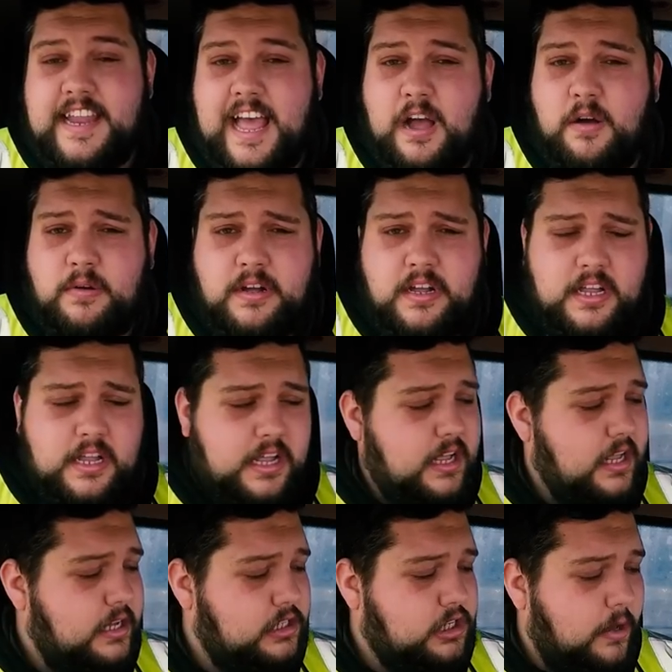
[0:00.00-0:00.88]
Now,
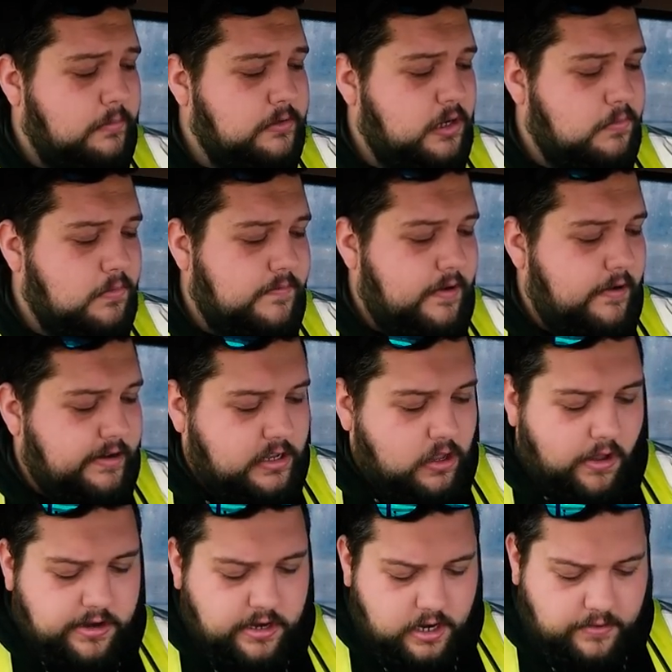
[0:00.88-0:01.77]
TomTom were very
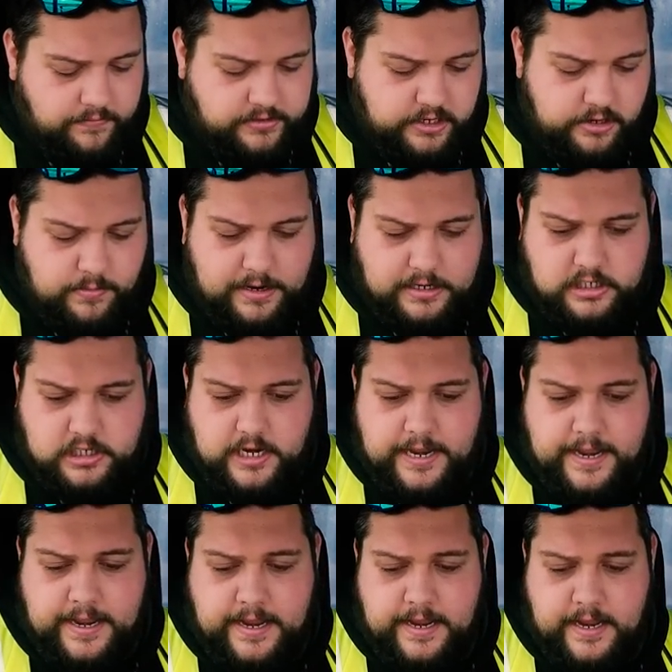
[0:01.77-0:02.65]
kind enough to
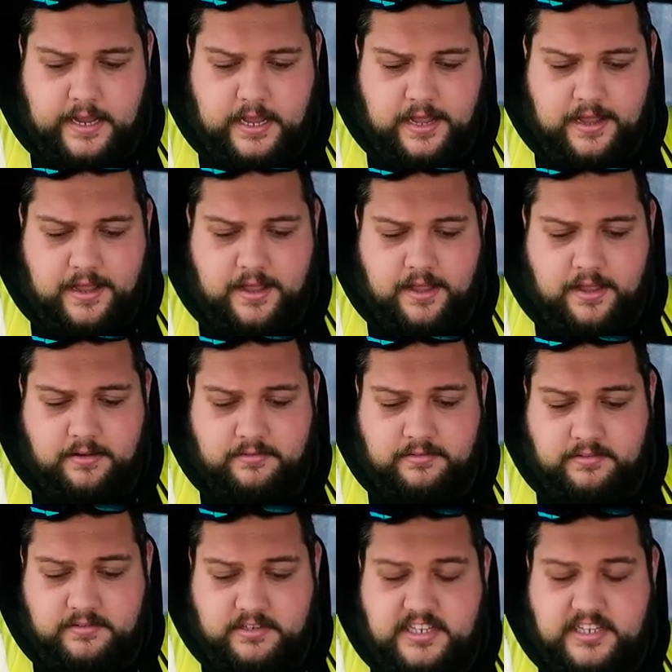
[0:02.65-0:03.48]
actually uh,